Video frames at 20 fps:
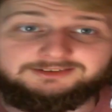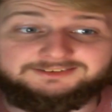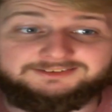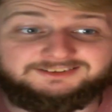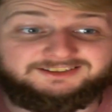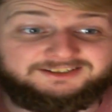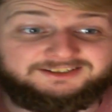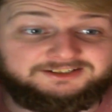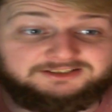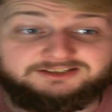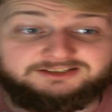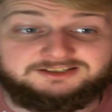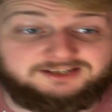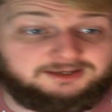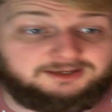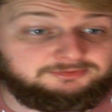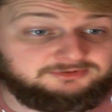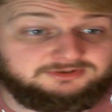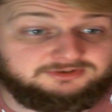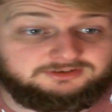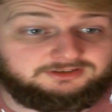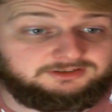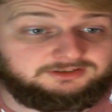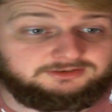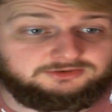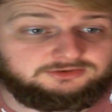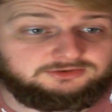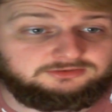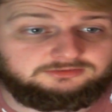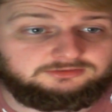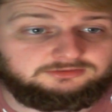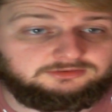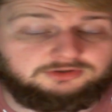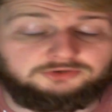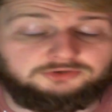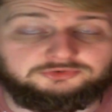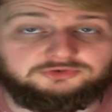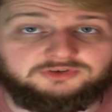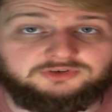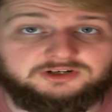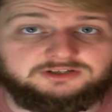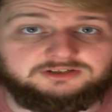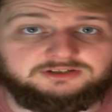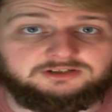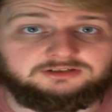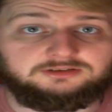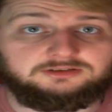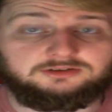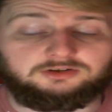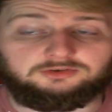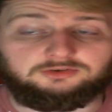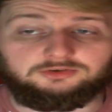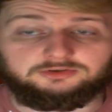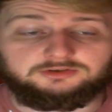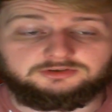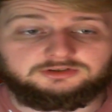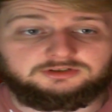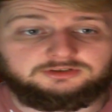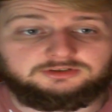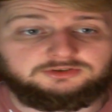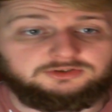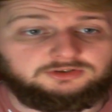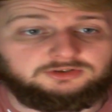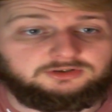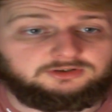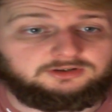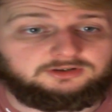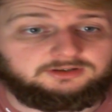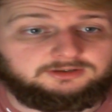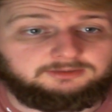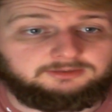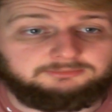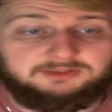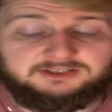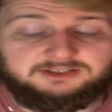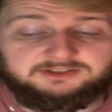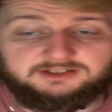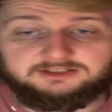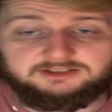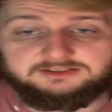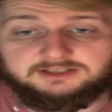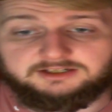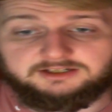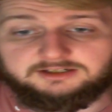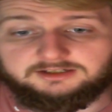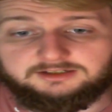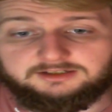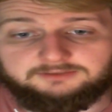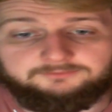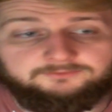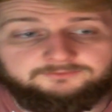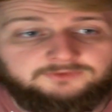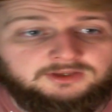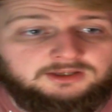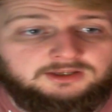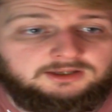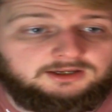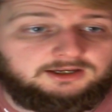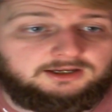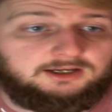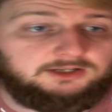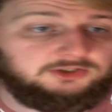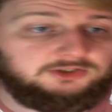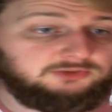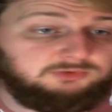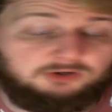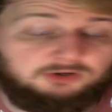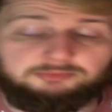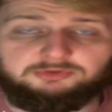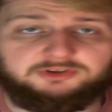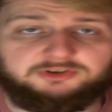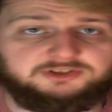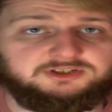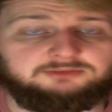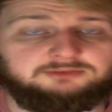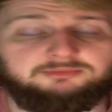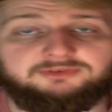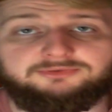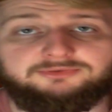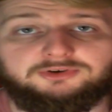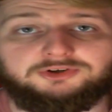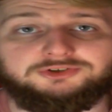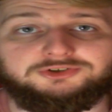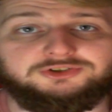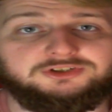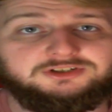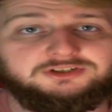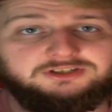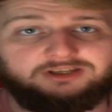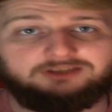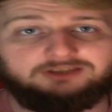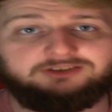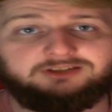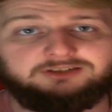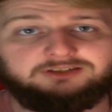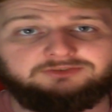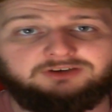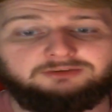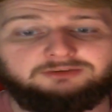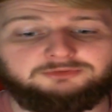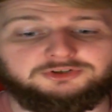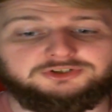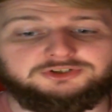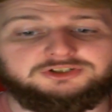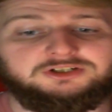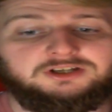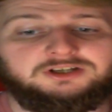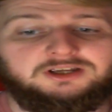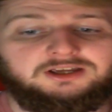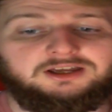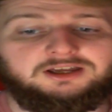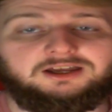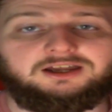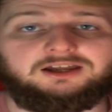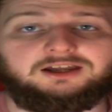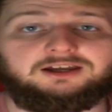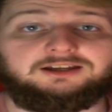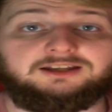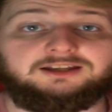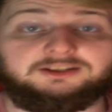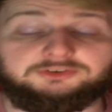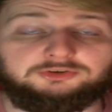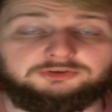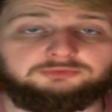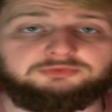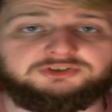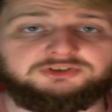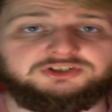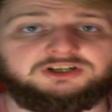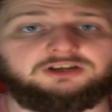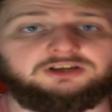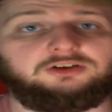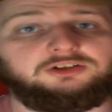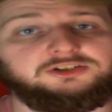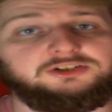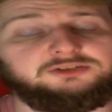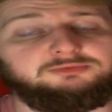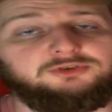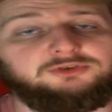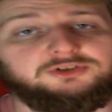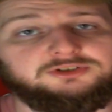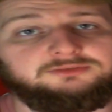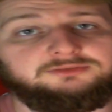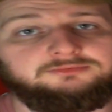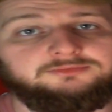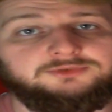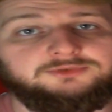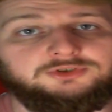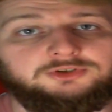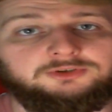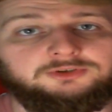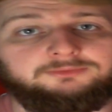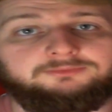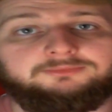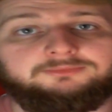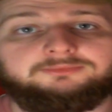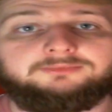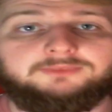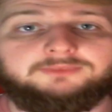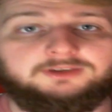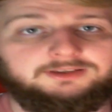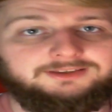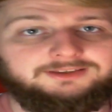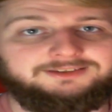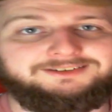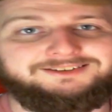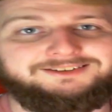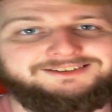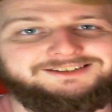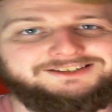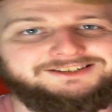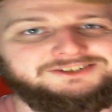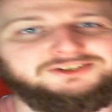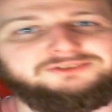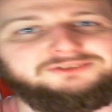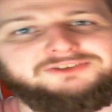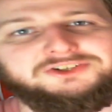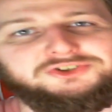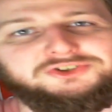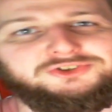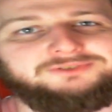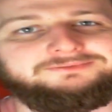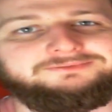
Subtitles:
It's gone crazy. It's gone nuts. So I'm glad that you're liking it. I just wanted to put this in before just to say thank you very much, and I do appreciate all your support. So here's to the video.